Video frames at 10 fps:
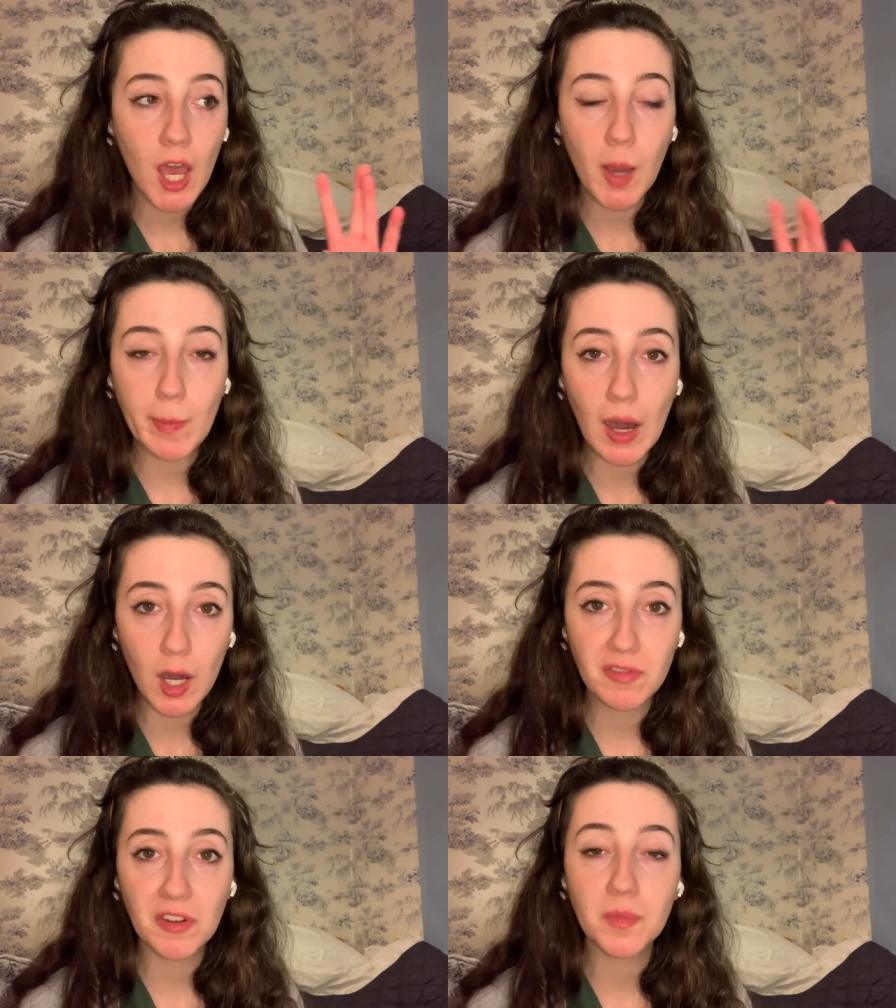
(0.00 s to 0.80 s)

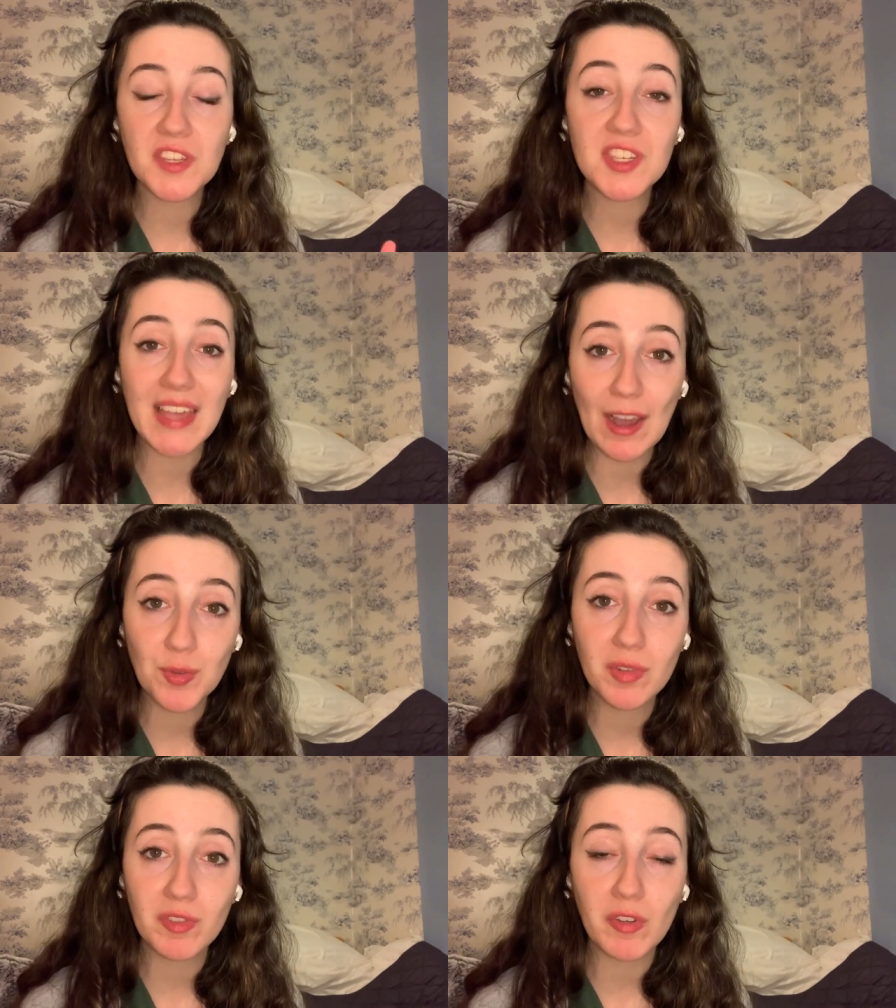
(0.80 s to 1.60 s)
Apart from the
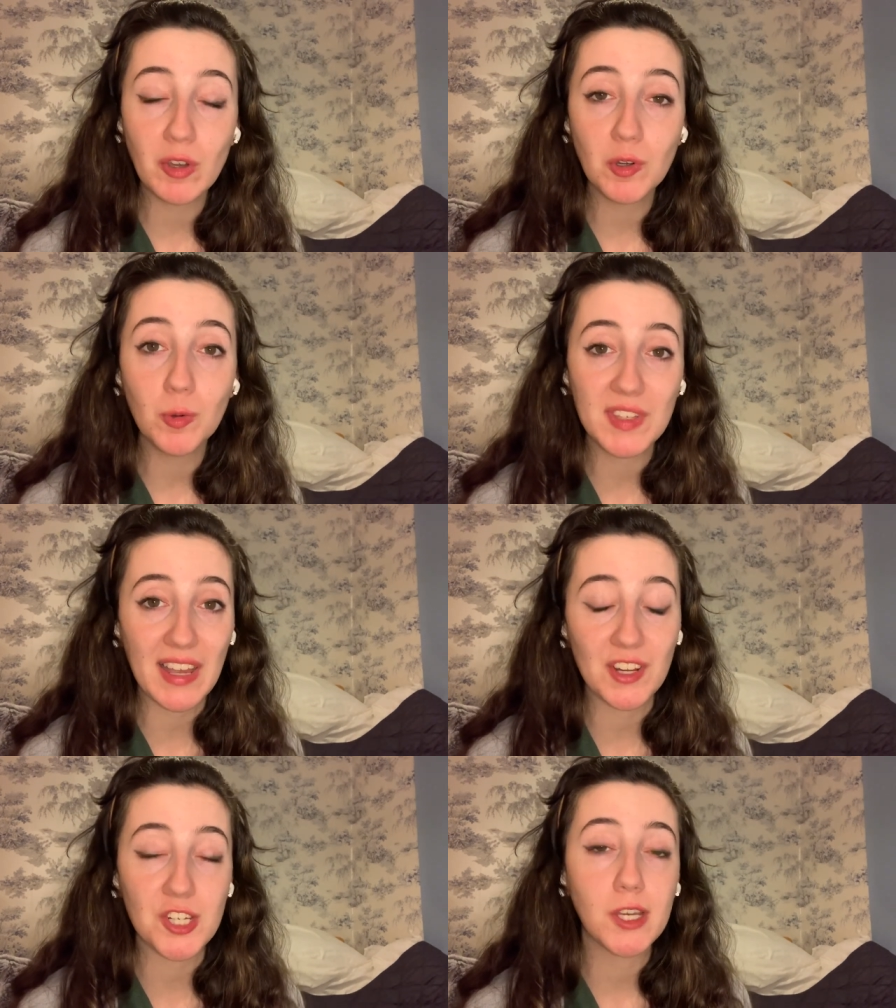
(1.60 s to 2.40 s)
sound of the vocal, it's
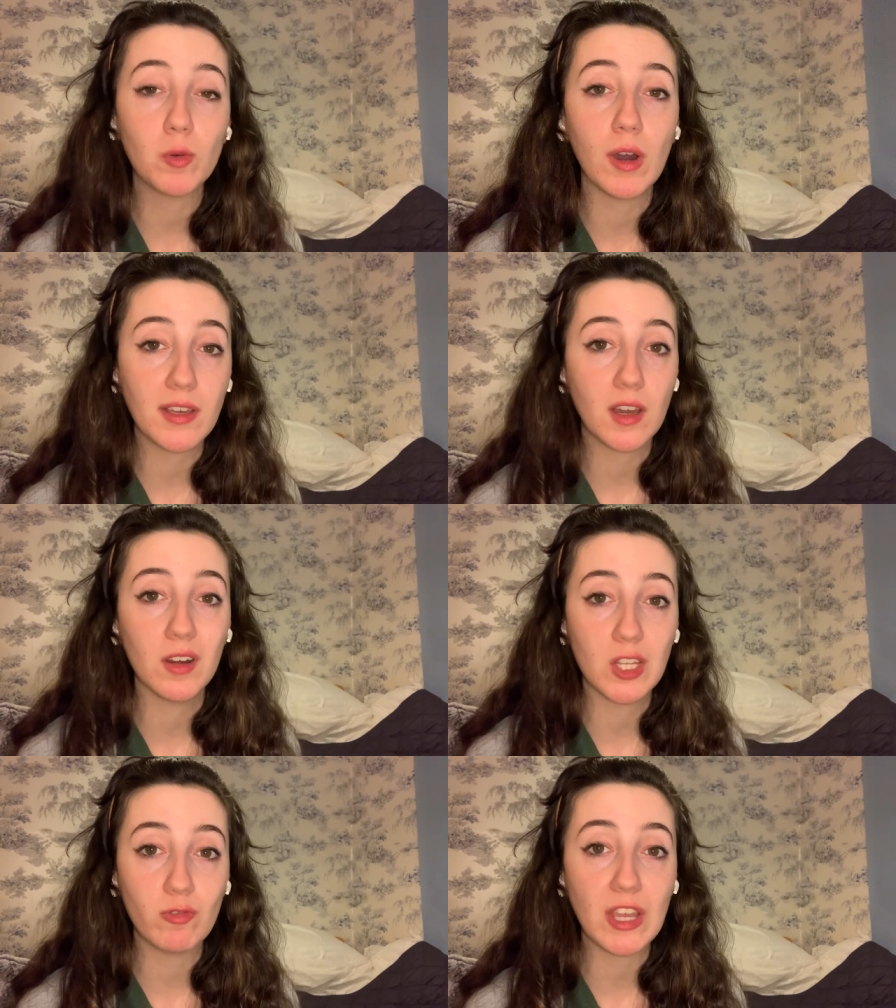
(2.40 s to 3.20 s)
actually quite
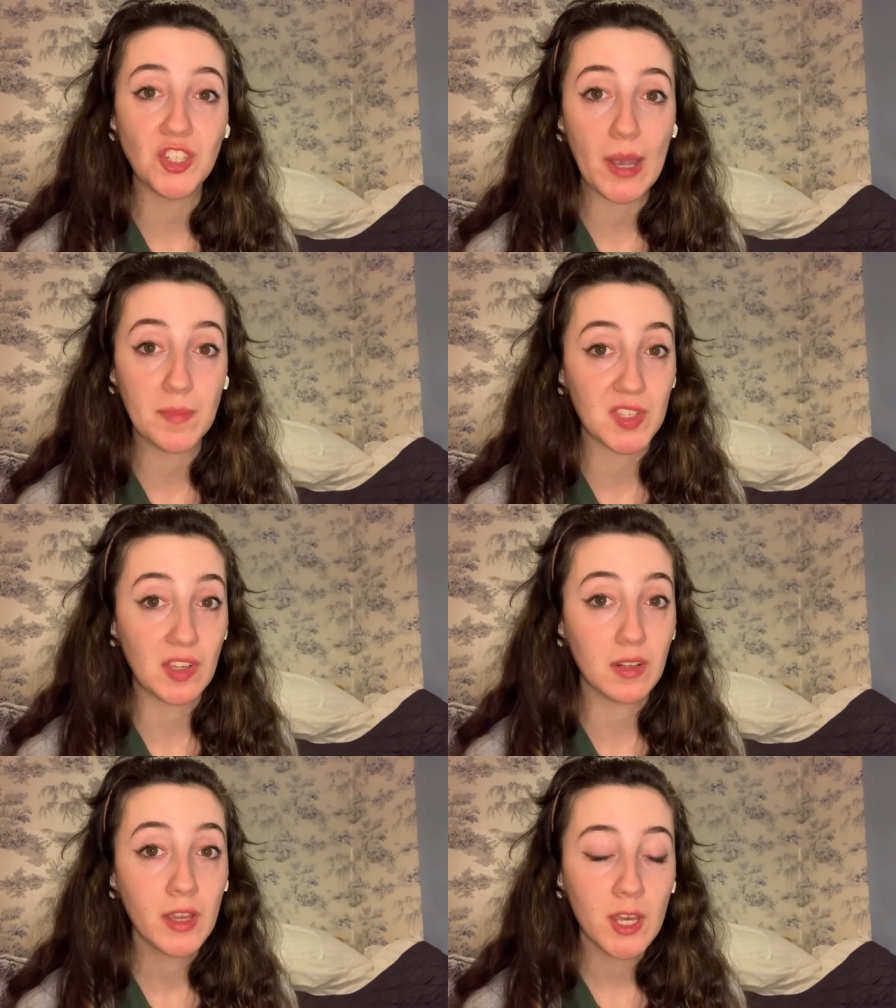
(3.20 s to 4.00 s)
Carly Rae
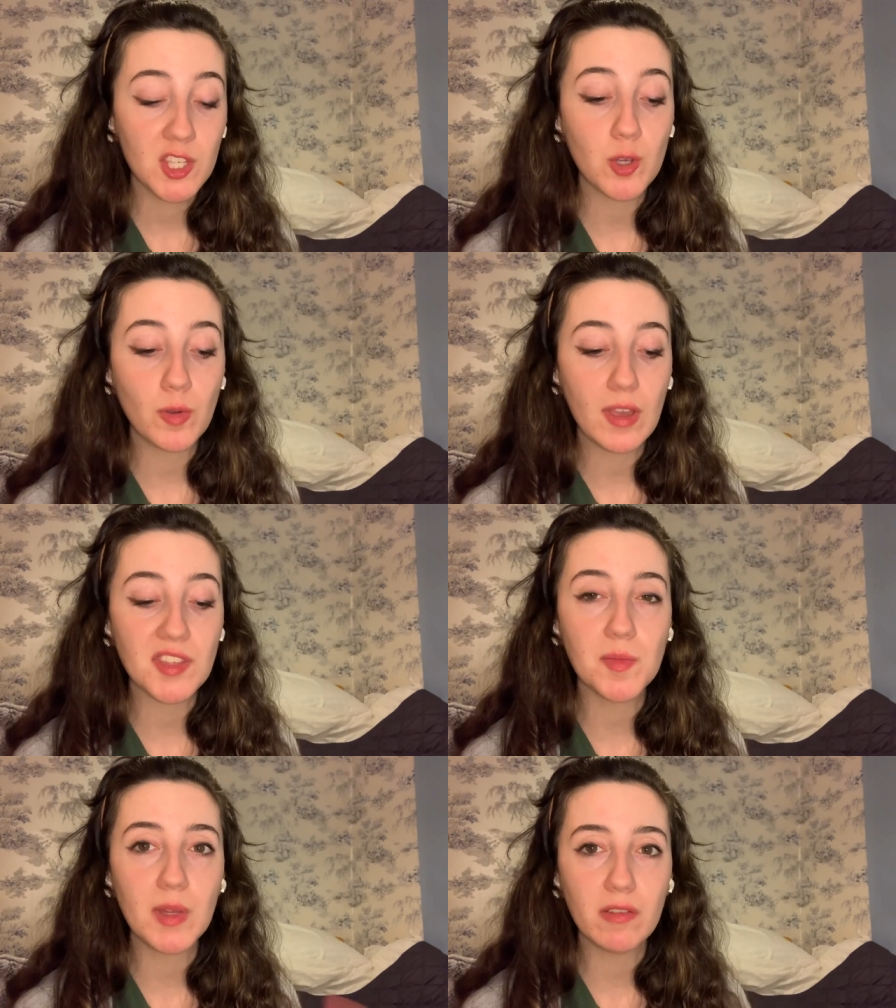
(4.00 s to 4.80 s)
Jepsen. So
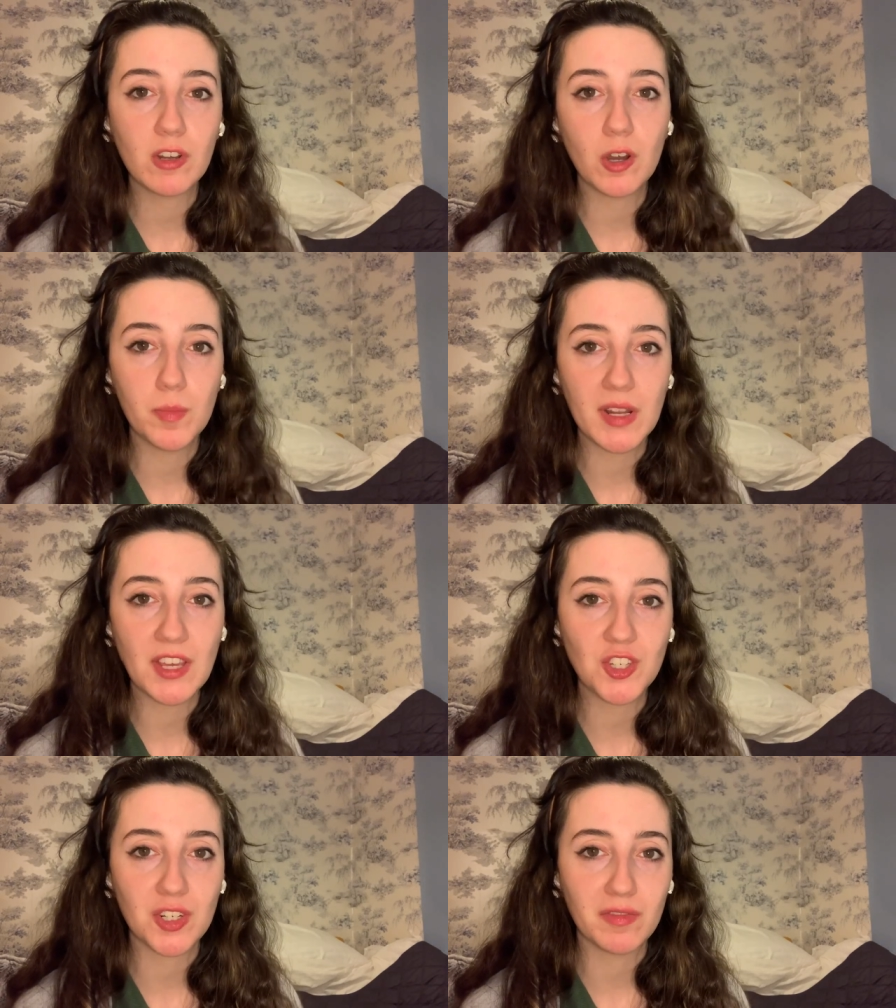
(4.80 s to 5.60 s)
it's a bit of a
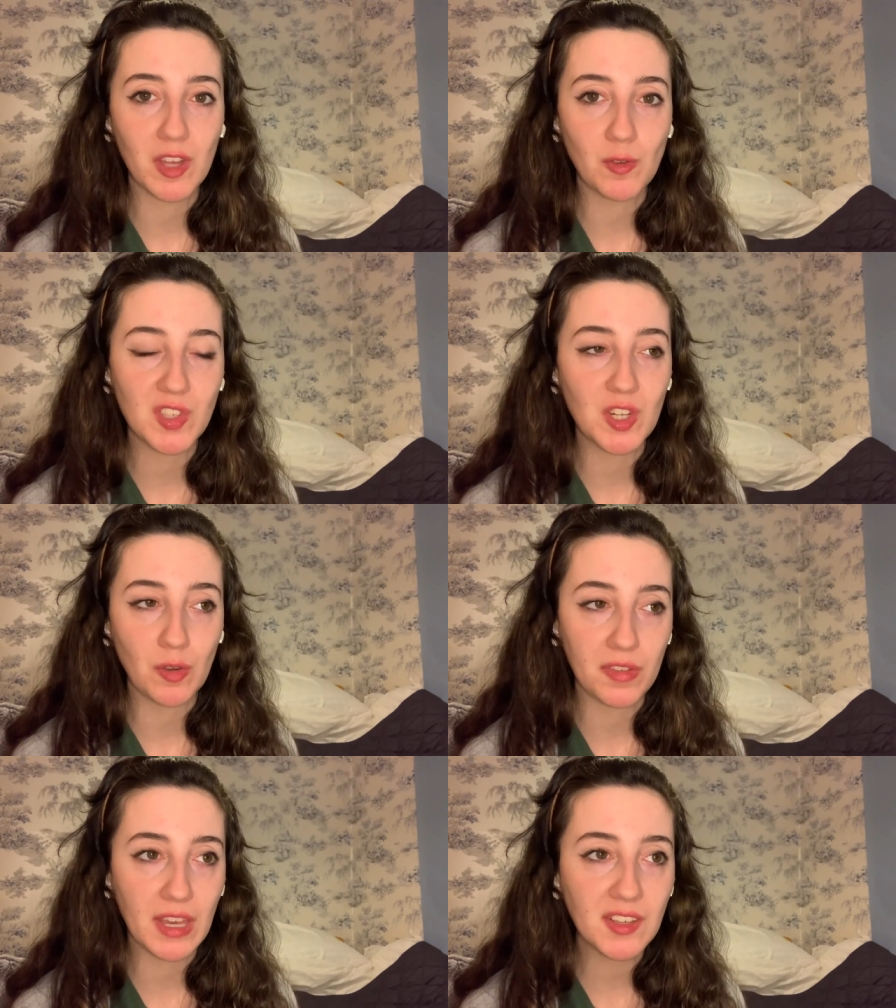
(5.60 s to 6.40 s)
combination of those
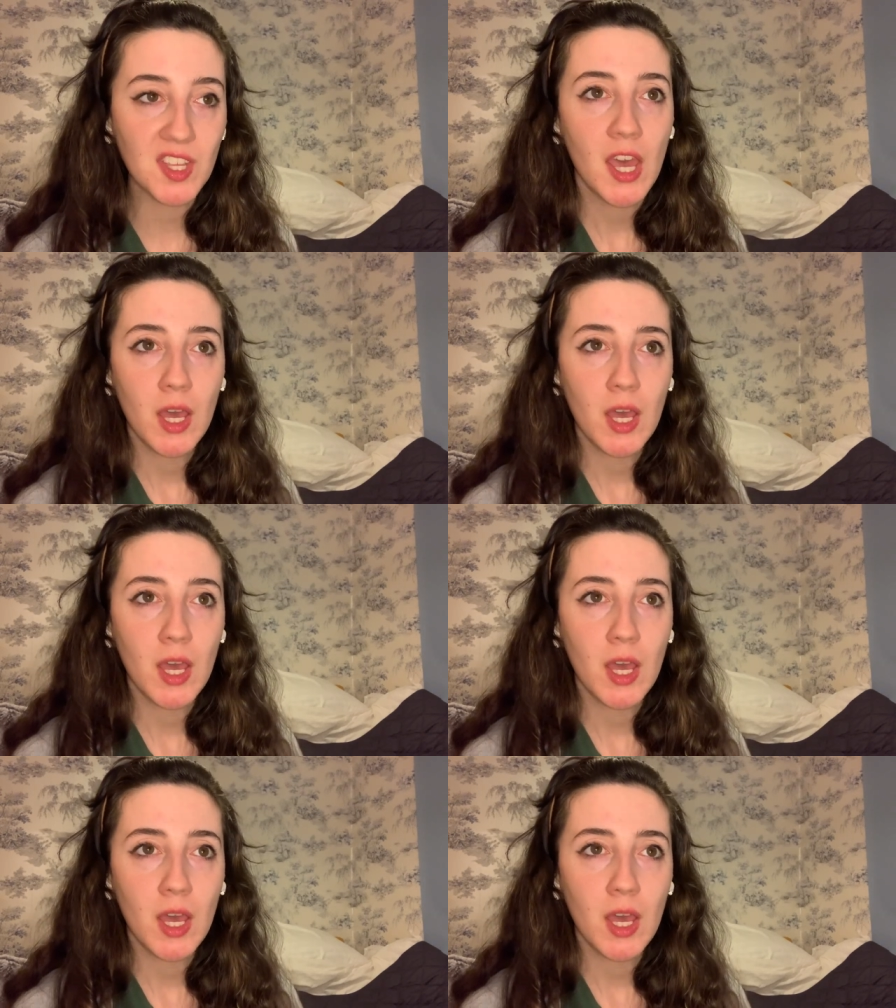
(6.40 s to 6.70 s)
two things.